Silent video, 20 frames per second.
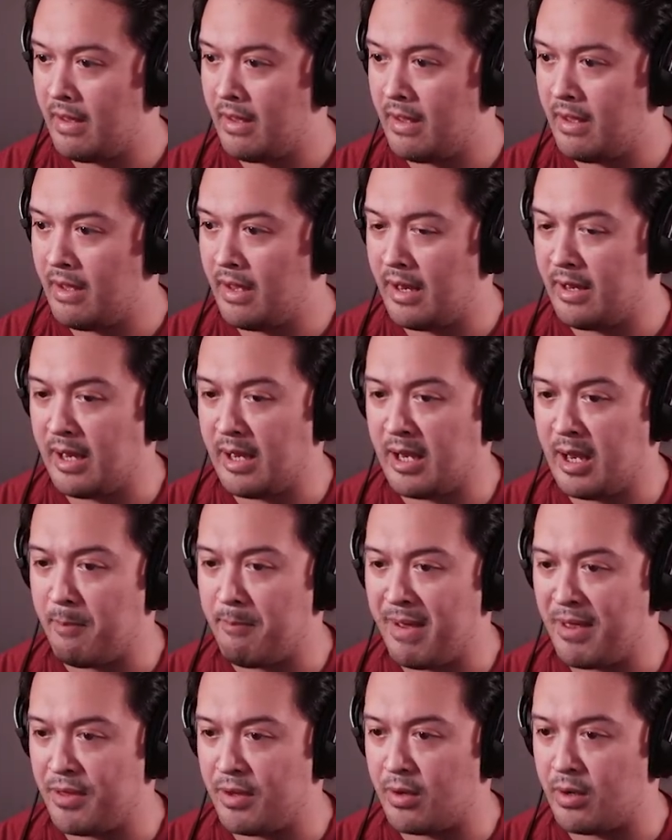Uh, and then the
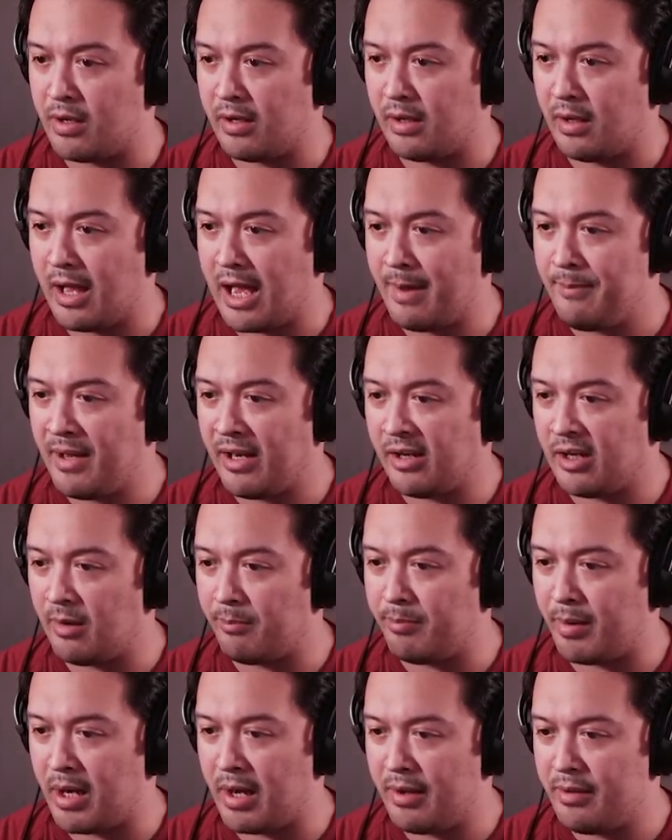methanol. I'm not gonna
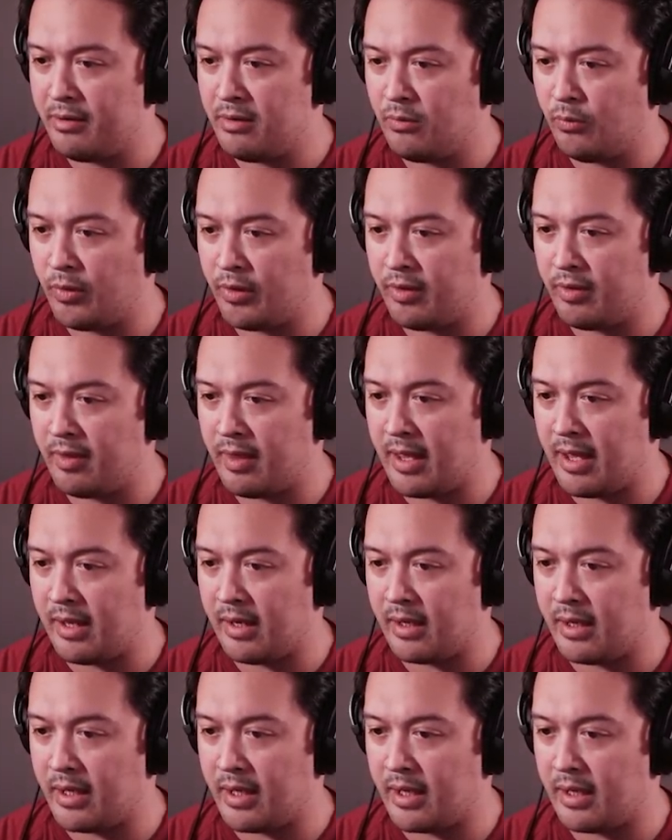bother with
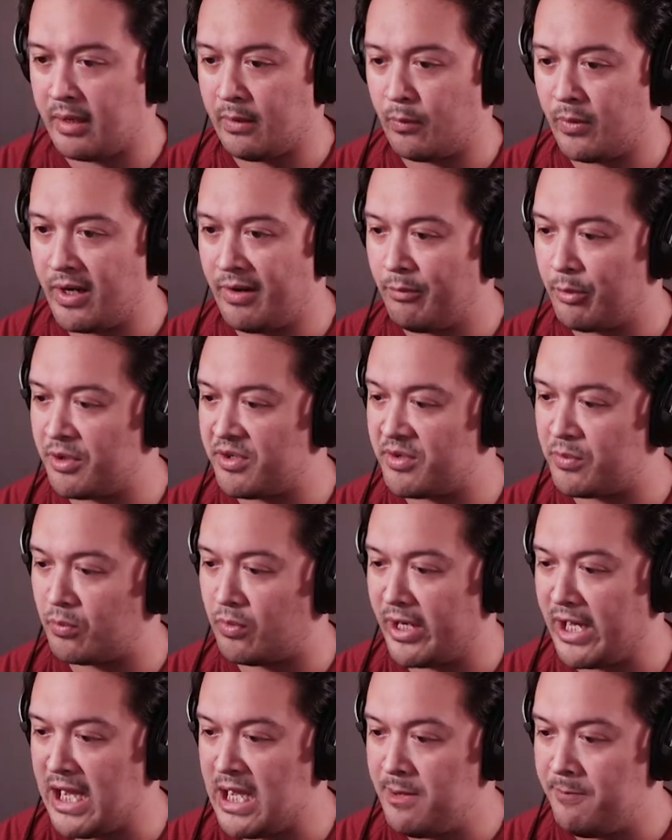that, uh, whatever is
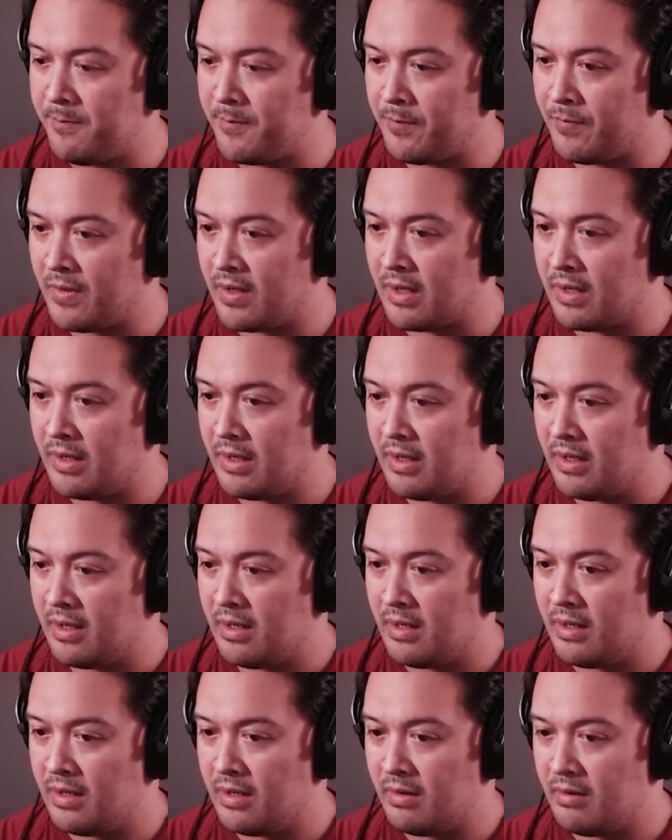ringing.
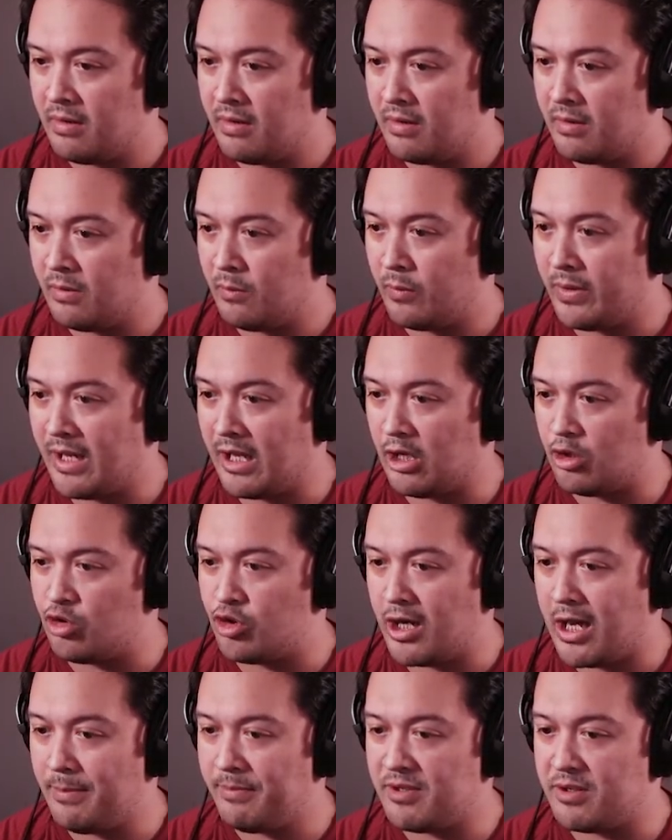We got a
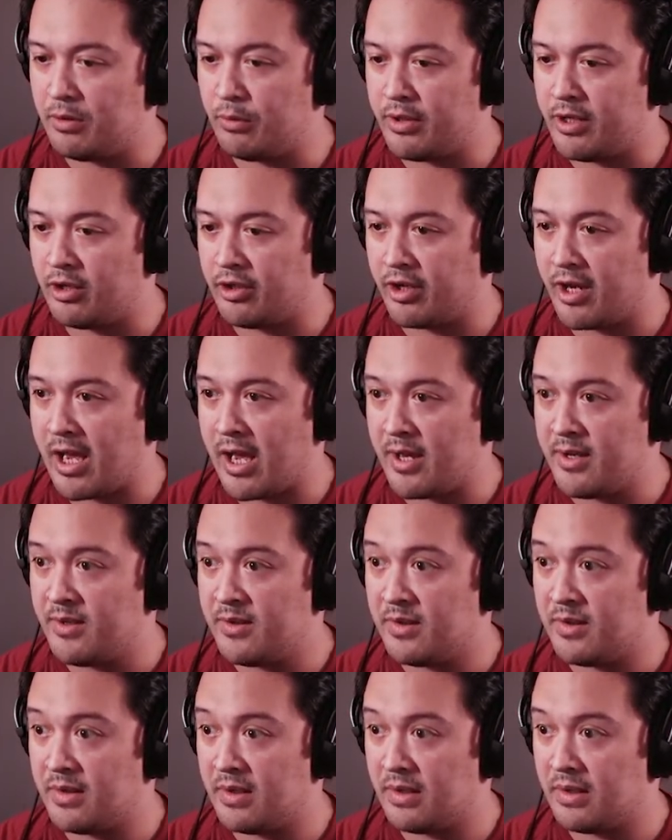job to do here,
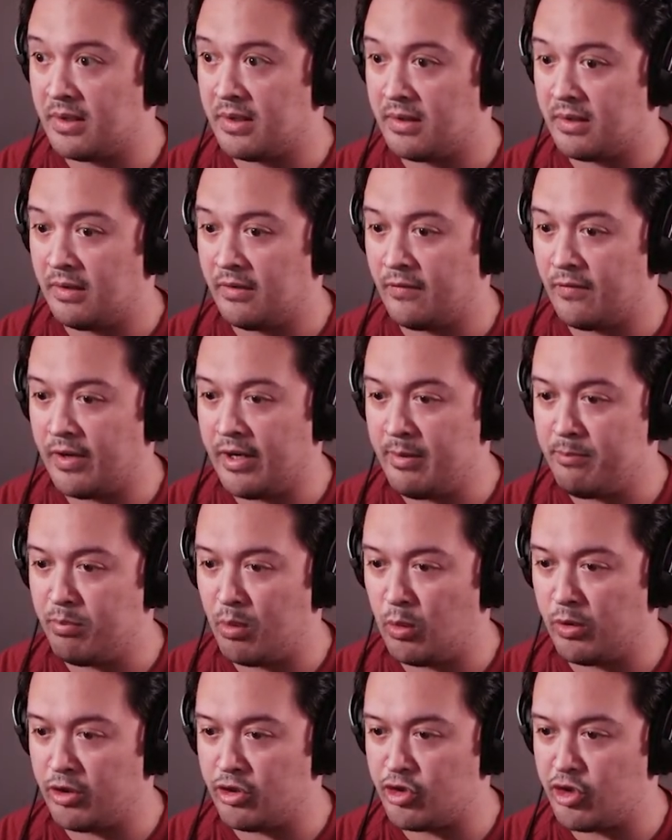guys. Very
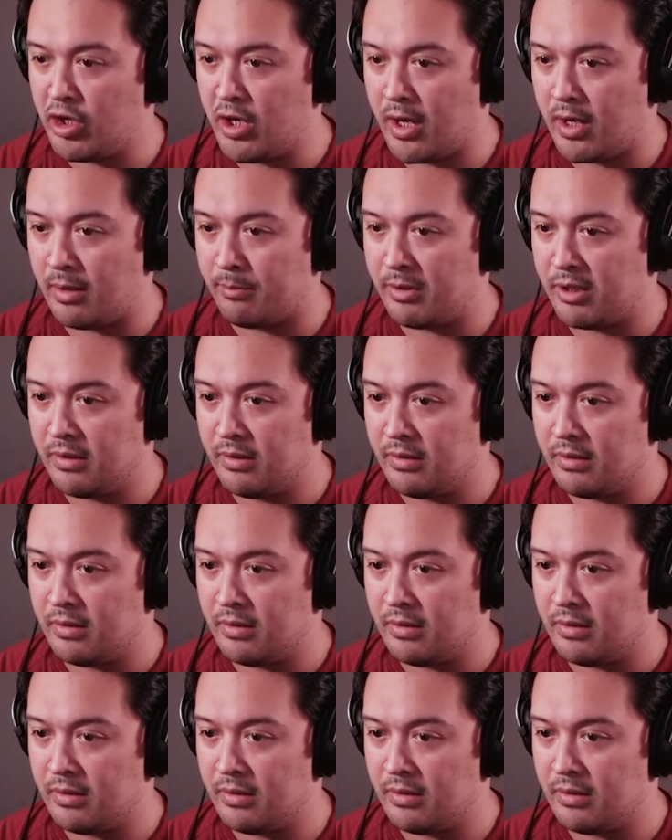important job.